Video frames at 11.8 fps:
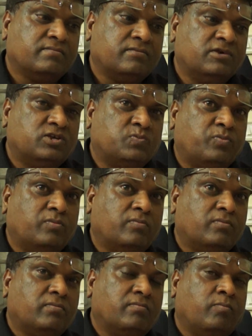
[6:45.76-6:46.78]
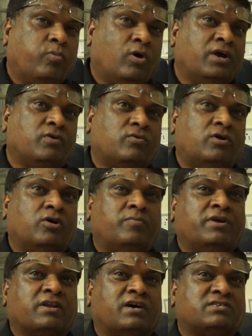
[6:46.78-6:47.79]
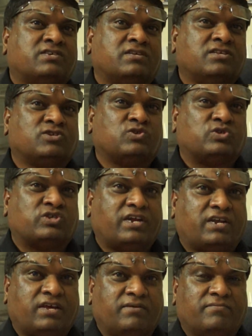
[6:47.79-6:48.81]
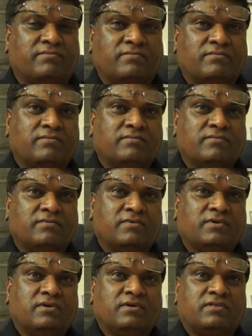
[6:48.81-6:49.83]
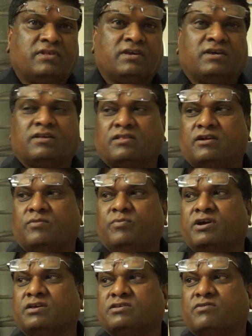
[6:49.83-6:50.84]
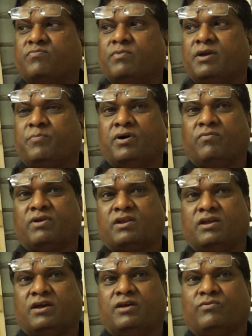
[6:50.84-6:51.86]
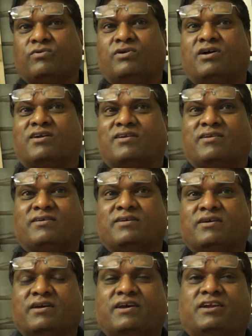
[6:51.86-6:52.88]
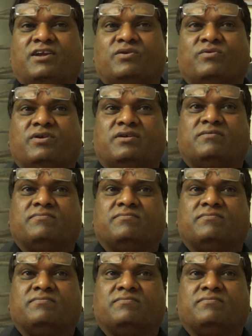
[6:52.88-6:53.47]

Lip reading: this boy could have been cursing the society, thinking that because of my poverty I could not get into it.